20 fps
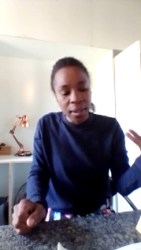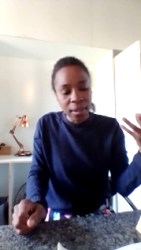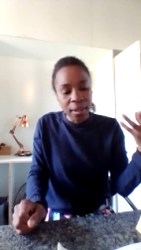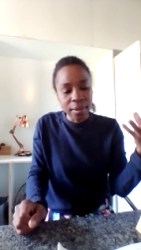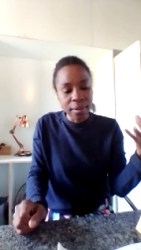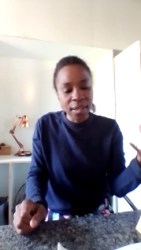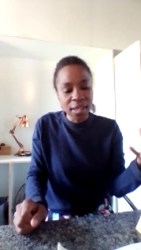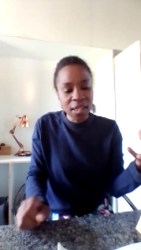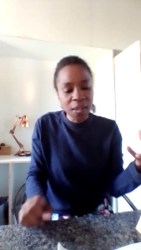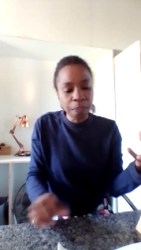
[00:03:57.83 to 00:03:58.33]

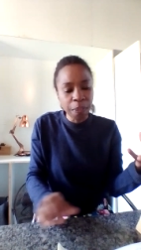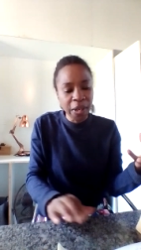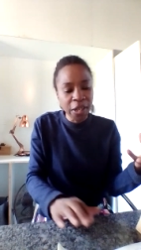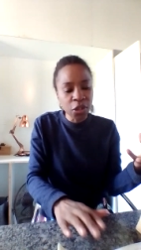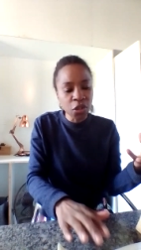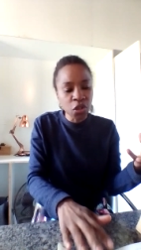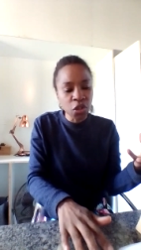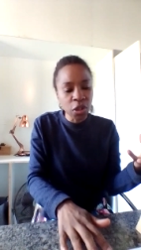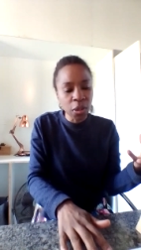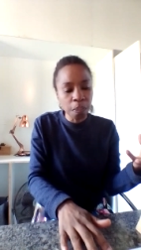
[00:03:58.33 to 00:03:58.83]
Now this
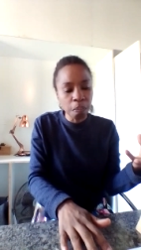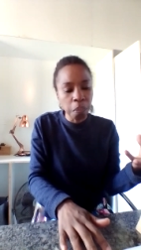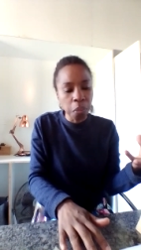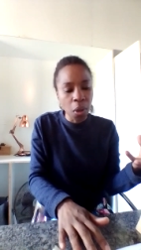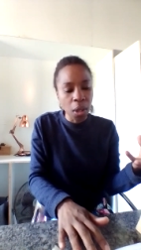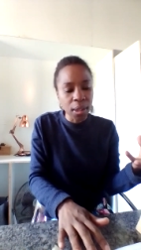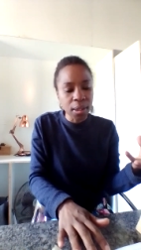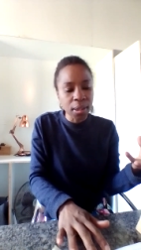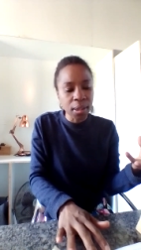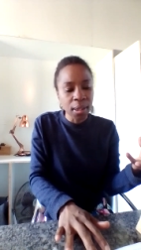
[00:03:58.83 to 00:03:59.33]
pension
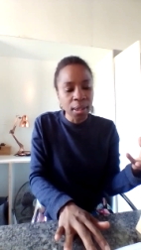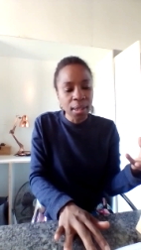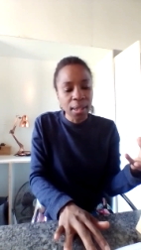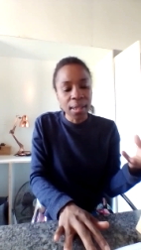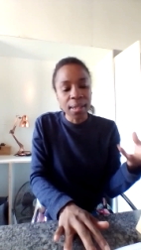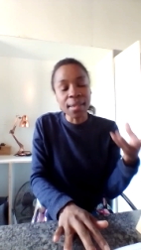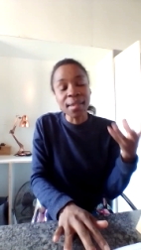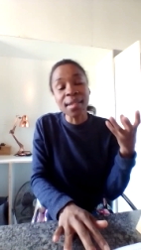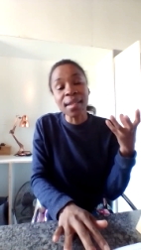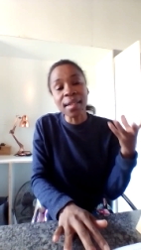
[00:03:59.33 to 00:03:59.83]
pot
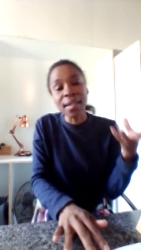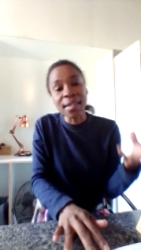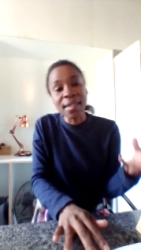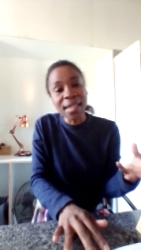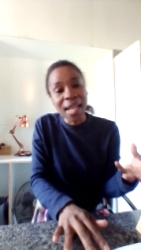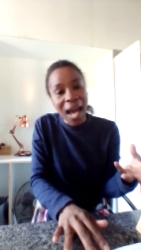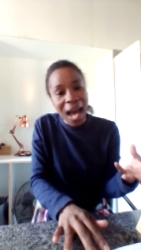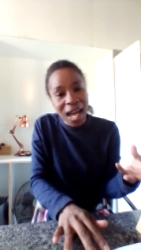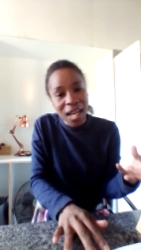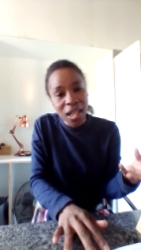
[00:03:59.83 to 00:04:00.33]
is the
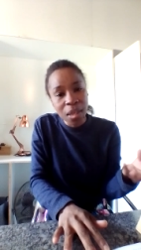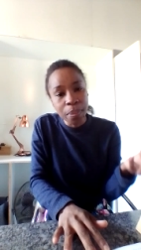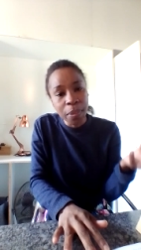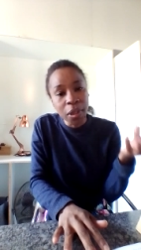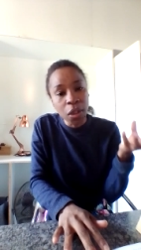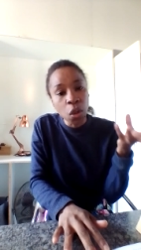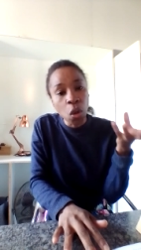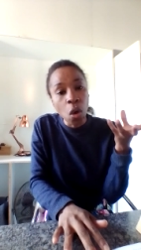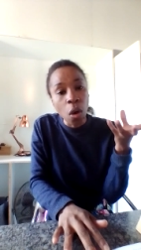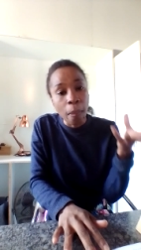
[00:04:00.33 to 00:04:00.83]

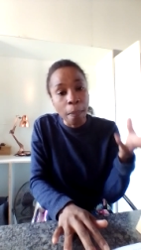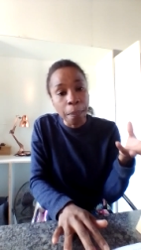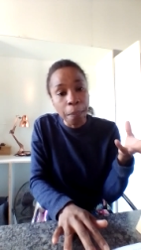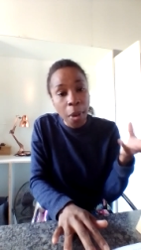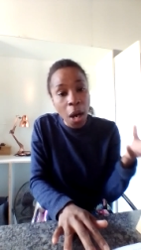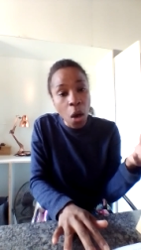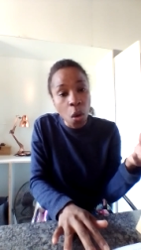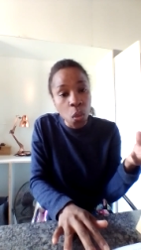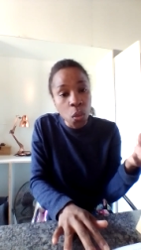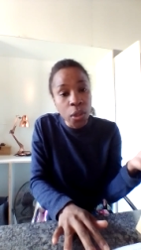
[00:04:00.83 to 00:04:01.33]
retirement
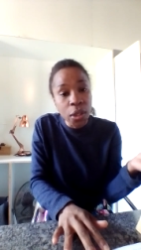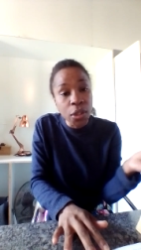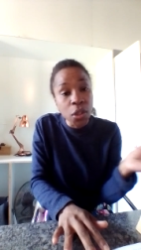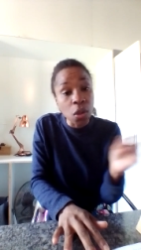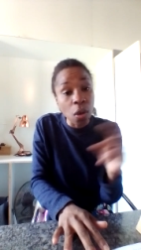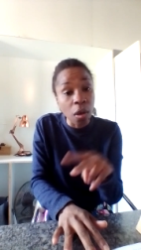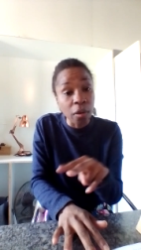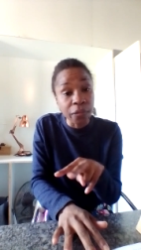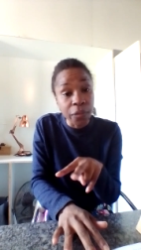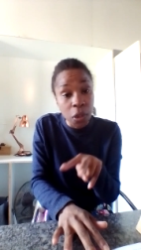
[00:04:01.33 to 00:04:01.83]
component
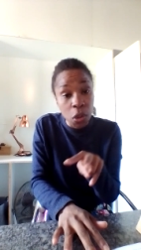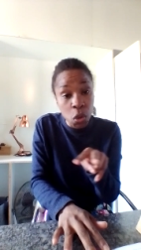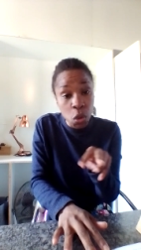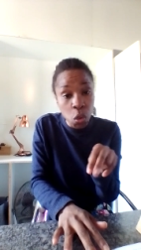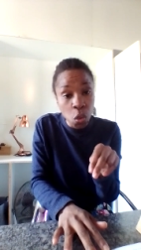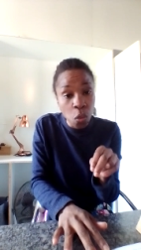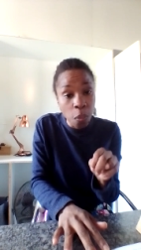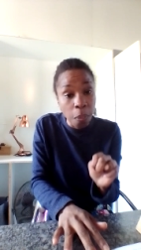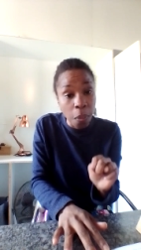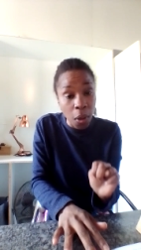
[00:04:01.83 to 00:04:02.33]
of the
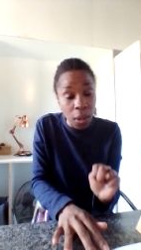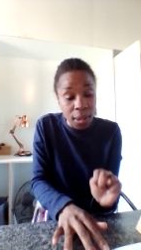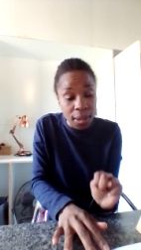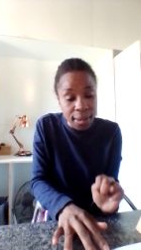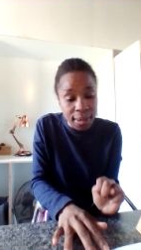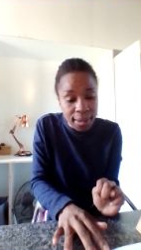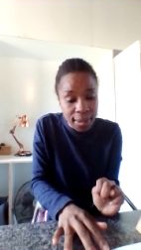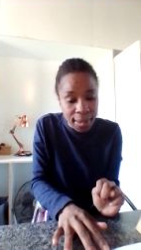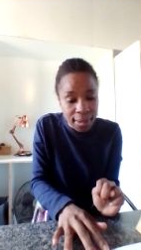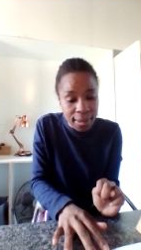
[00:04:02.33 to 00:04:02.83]

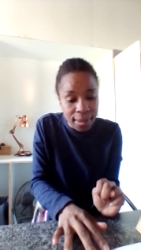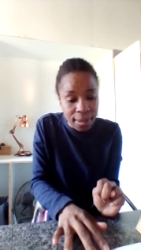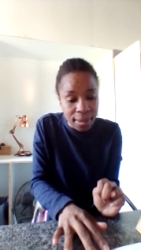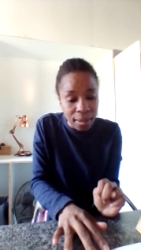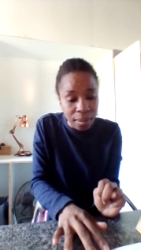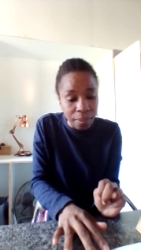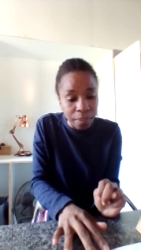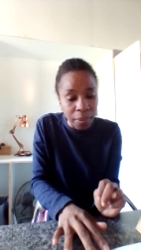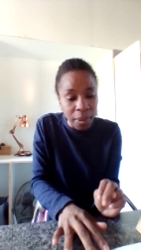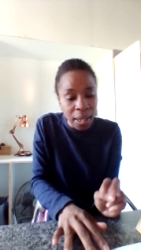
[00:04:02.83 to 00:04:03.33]
two-pot
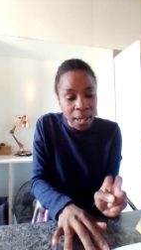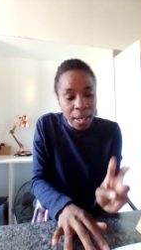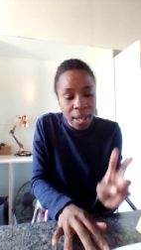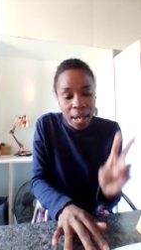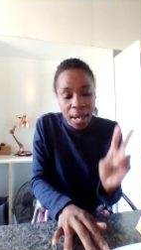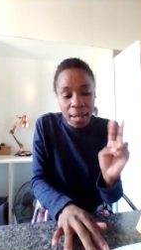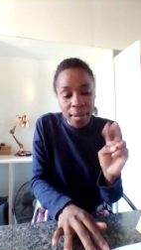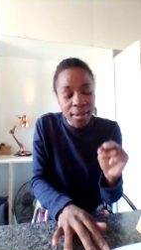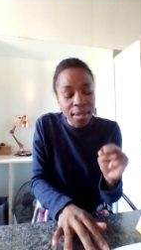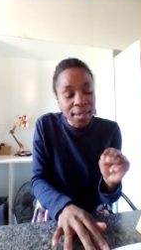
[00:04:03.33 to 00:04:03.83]
system,
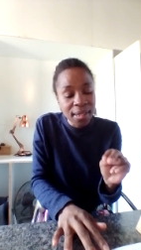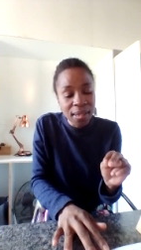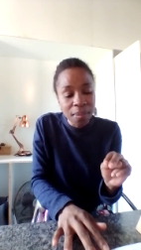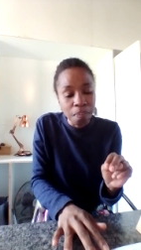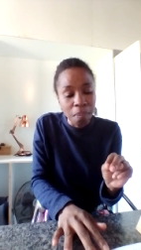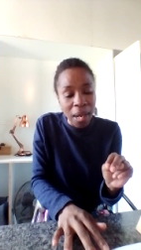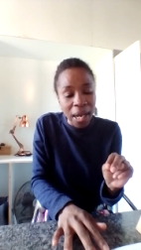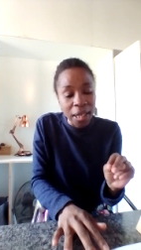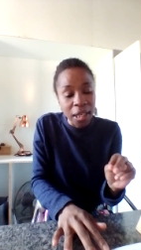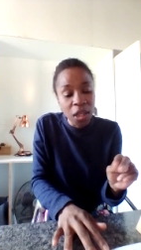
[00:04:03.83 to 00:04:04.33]
and this
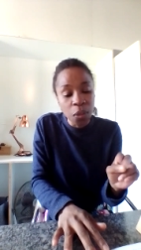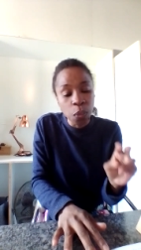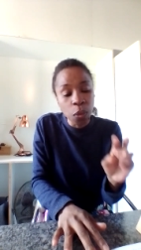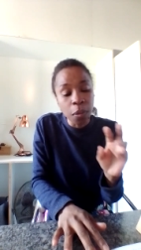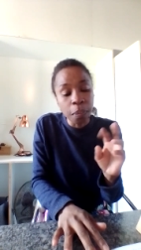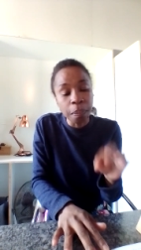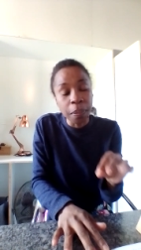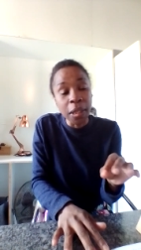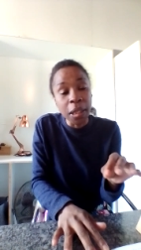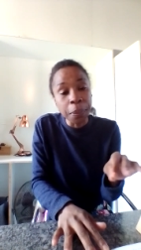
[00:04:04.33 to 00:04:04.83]
money
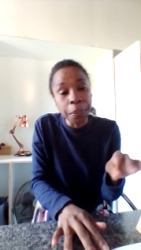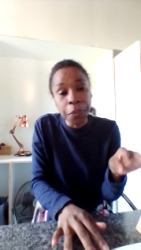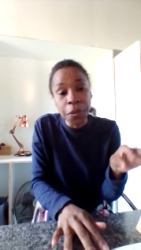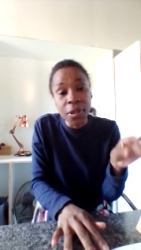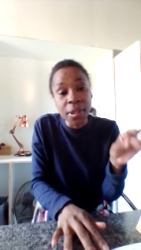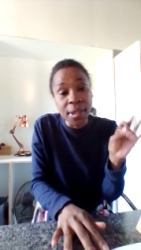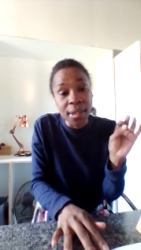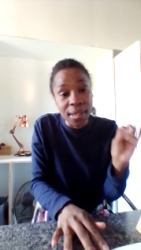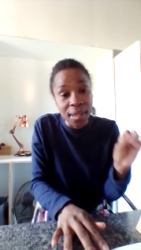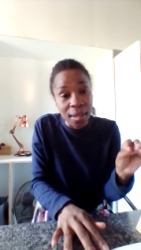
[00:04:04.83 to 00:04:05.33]
will be
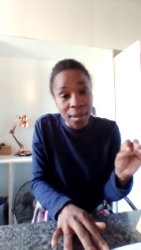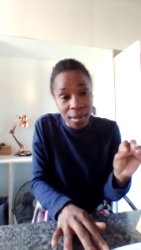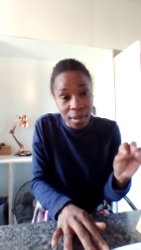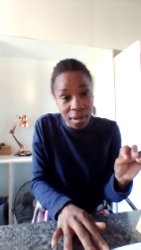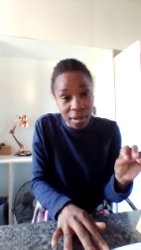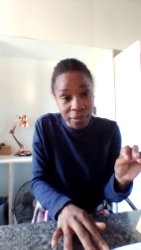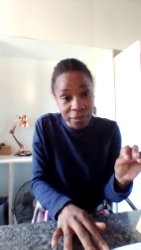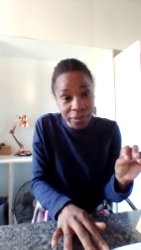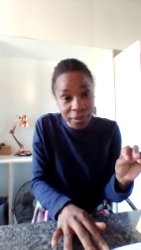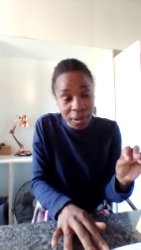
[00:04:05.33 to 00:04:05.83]

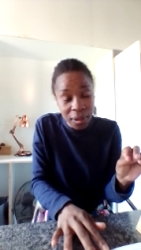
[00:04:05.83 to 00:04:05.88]
preserved